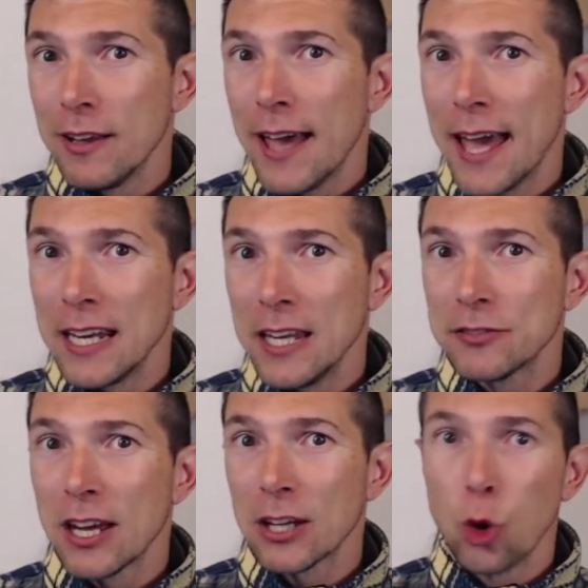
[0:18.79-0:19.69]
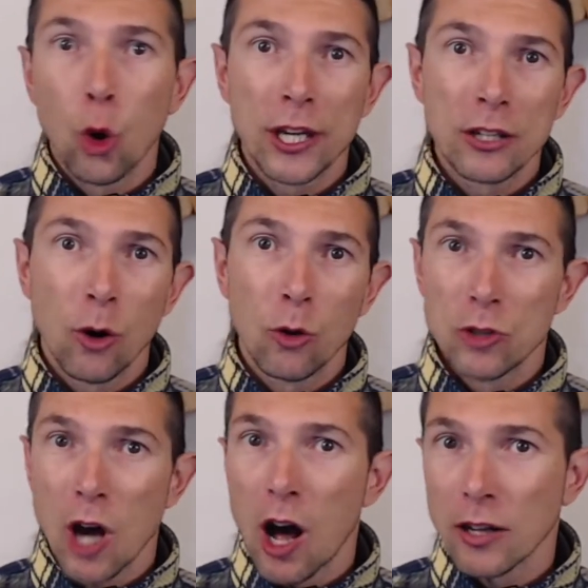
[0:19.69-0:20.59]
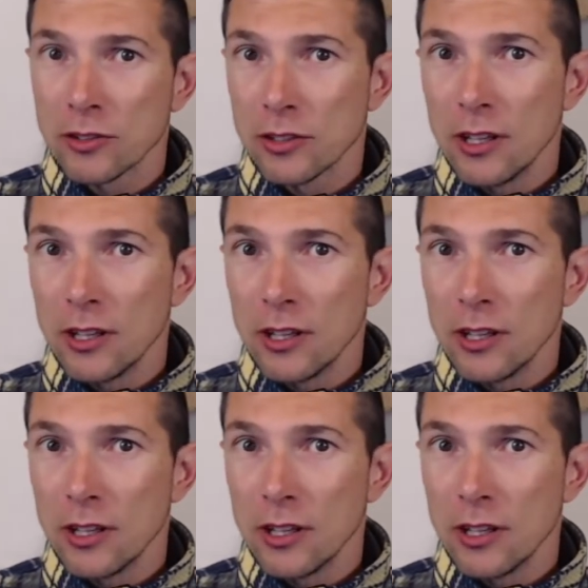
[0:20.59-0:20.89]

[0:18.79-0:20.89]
and if they are talking or not.